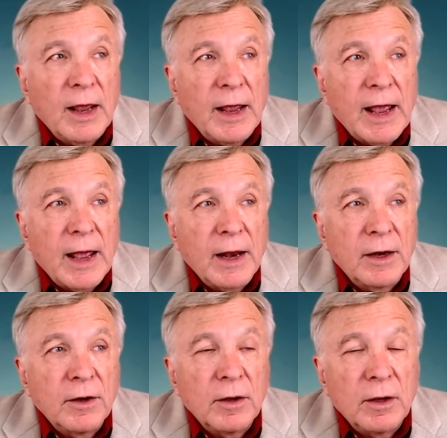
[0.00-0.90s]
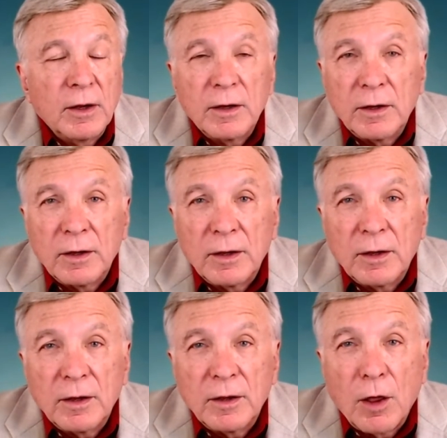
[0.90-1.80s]
And
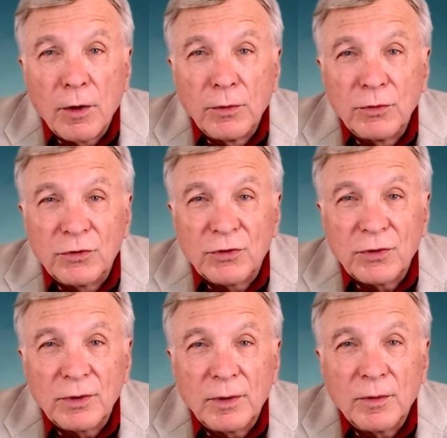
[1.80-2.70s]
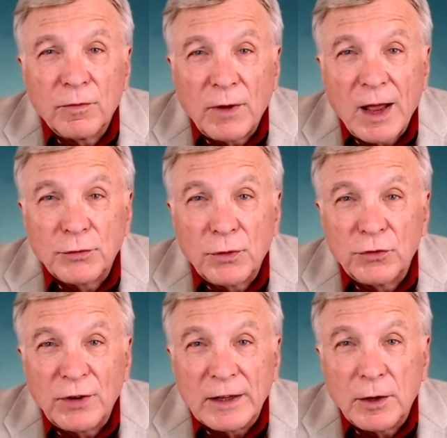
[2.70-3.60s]
those philosopher
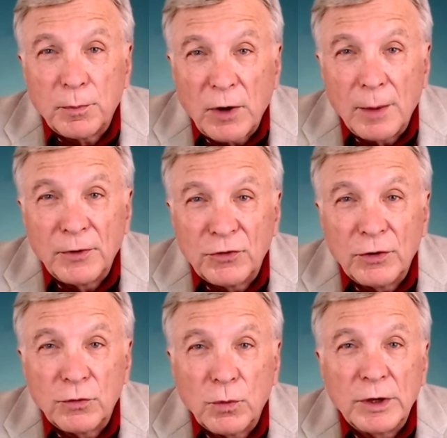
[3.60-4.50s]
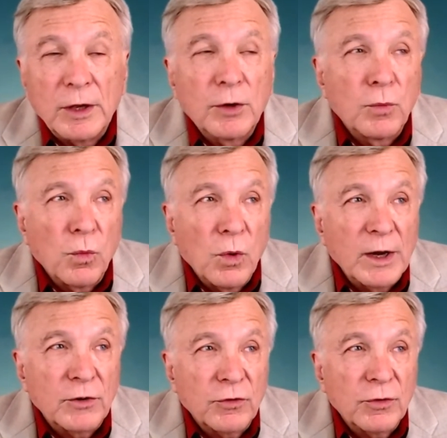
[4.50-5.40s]
set the premises within
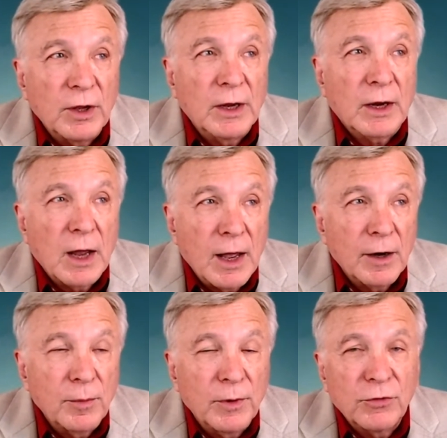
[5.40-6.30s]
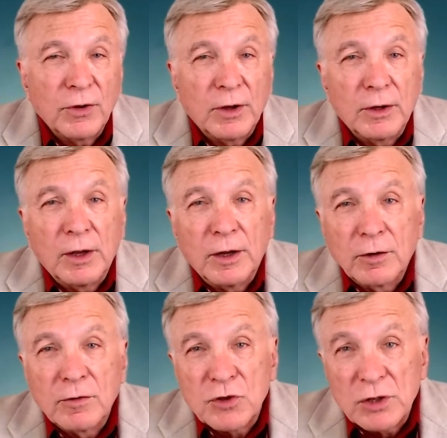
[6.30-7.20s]
which the economists and the
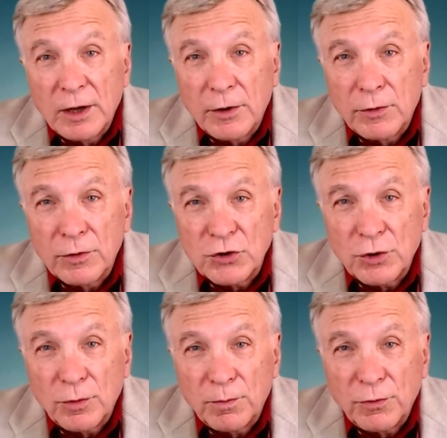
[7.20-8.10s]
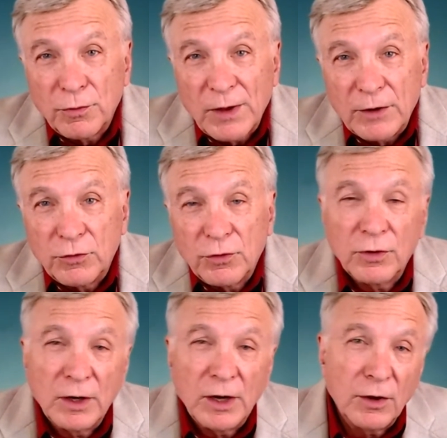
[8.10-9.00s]
English literature professors
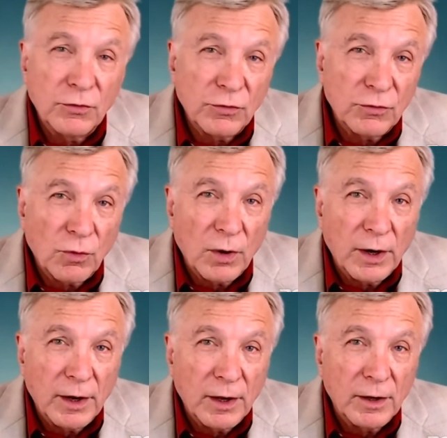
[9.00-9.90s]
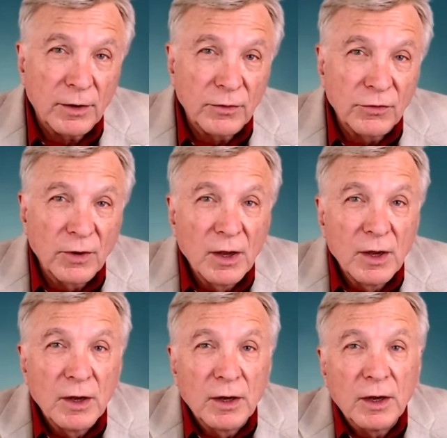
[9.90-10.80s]
and the historians
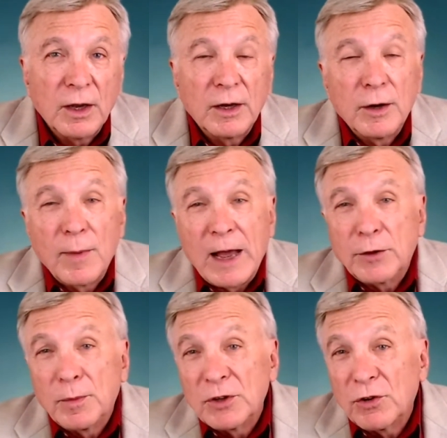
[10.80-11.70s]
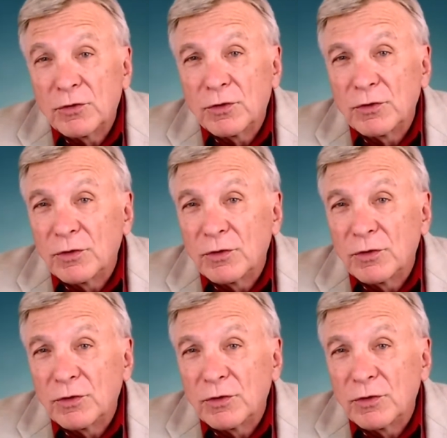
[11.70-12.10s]
and the mathematicians